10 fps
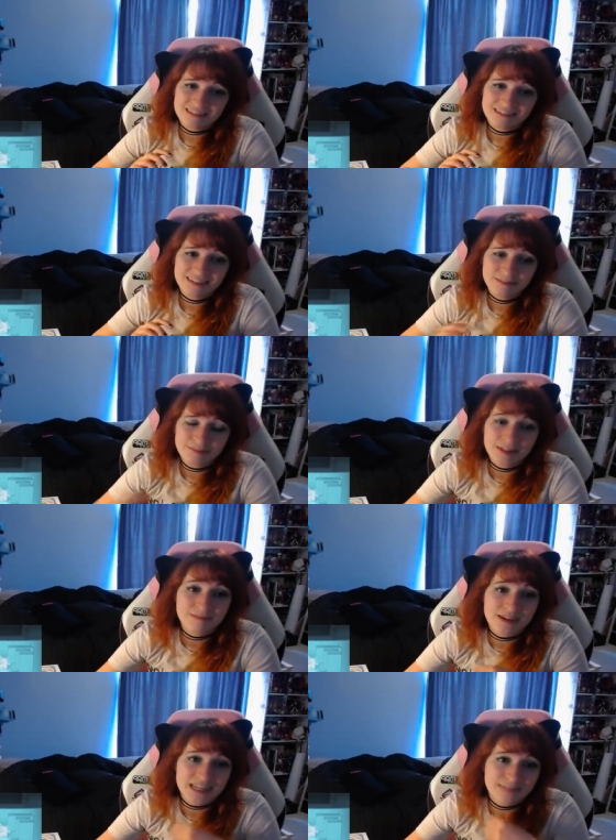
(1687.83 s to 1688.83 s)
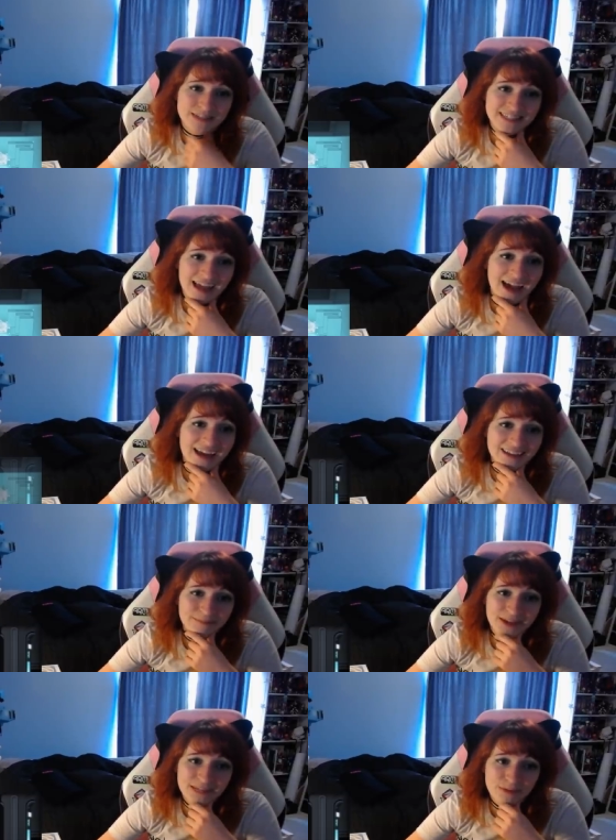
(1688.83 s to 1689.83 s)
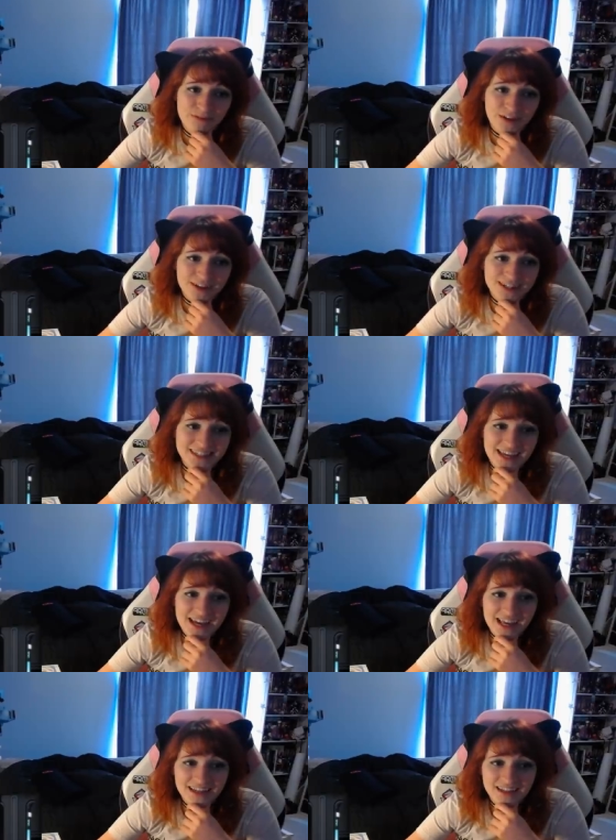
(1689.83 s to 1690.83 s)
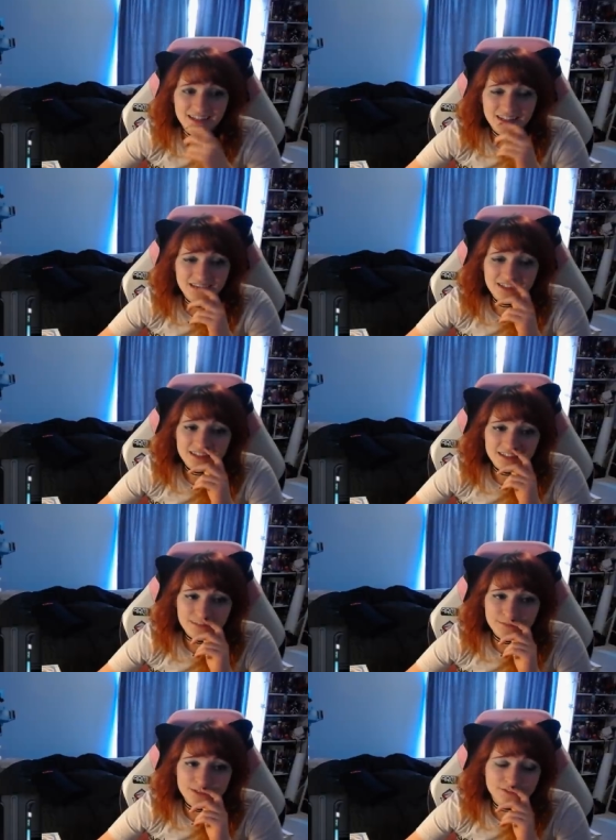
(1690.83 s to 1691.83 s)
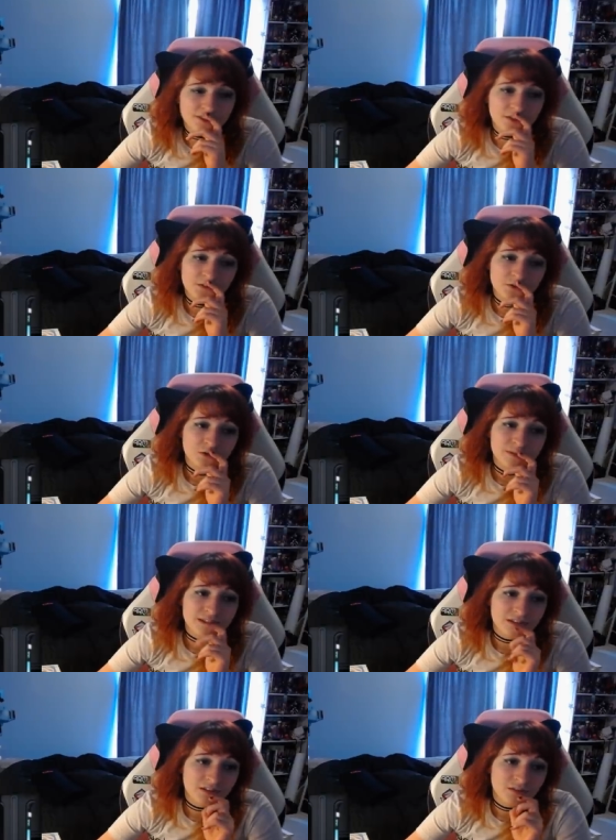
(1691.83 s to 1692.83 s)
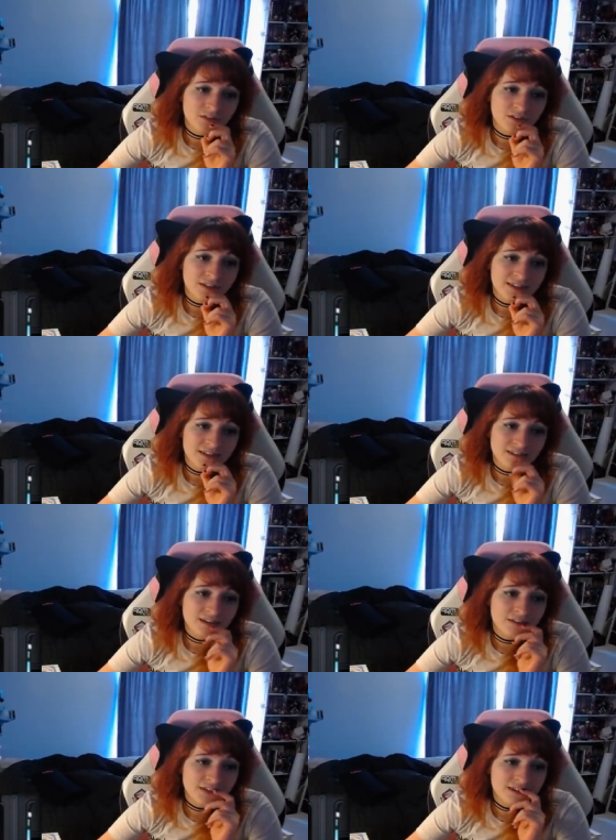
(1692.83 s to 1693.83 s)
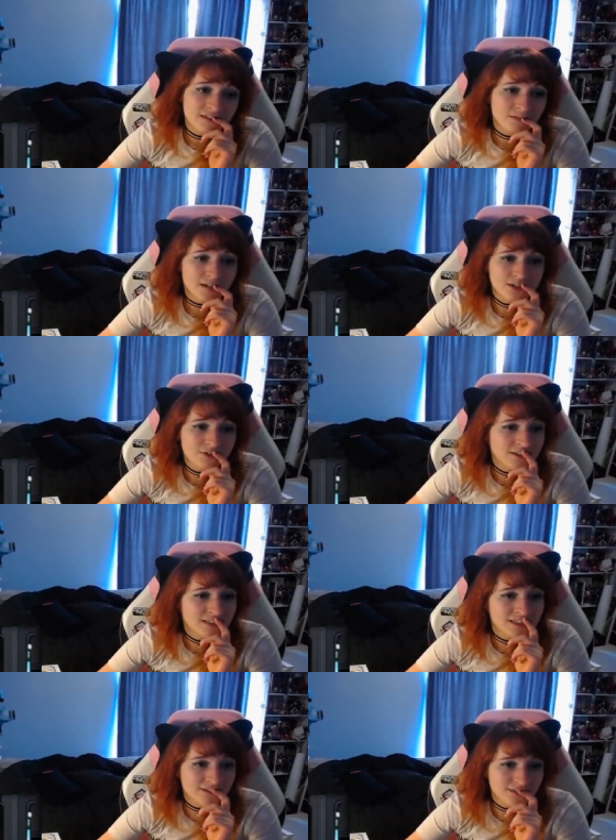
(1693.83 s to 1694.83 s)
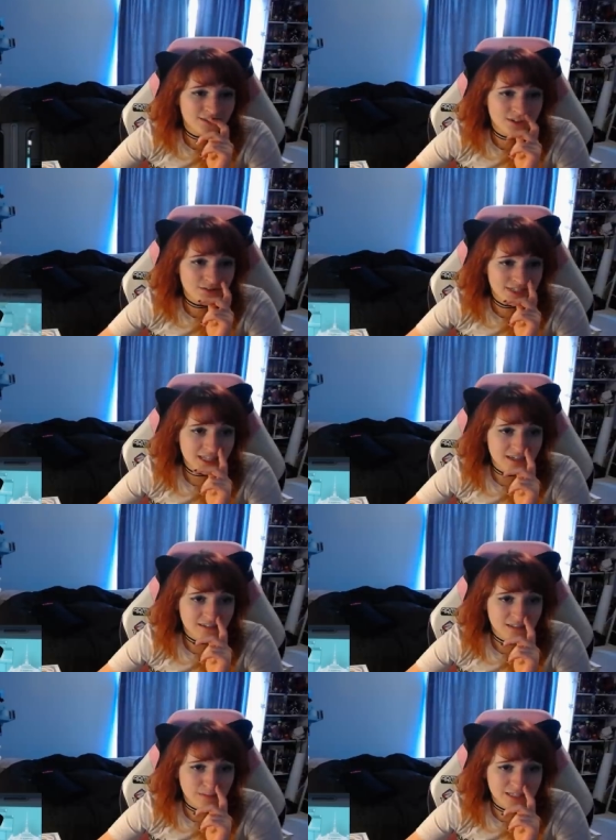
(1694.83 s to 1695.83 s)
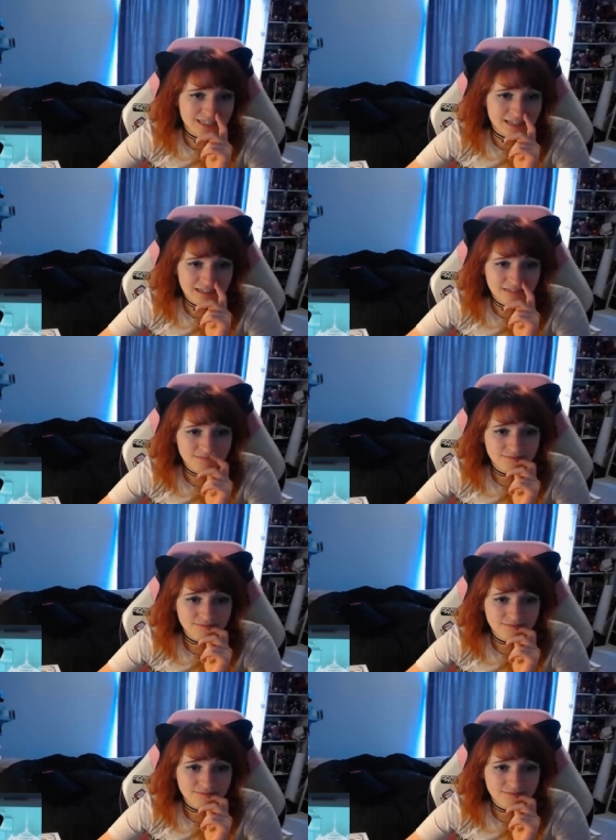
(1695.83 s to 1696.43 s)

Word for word: It, it makes me sad. It makes me very sad. I'm still not over Ruby's new look. I still love it so much. It's still just so aesthetically pleasing.